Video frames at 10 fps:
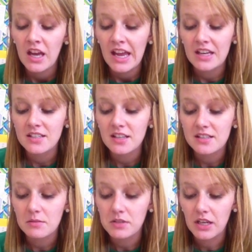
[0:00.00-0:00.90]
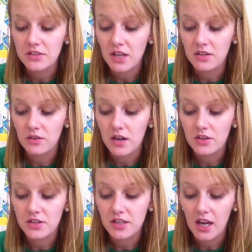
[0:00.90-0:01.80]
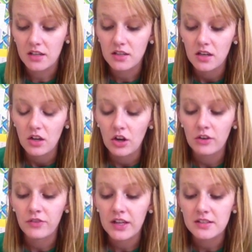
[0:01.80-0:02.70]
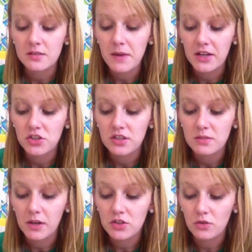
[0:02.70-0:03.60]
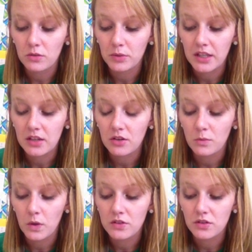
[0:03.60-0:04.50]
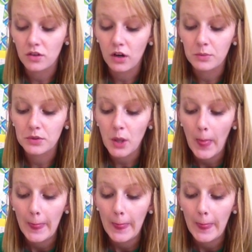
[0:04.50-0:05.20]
Hannah says something else I don't understand. Her face is mashed into my shoulder blade and her words are garbled.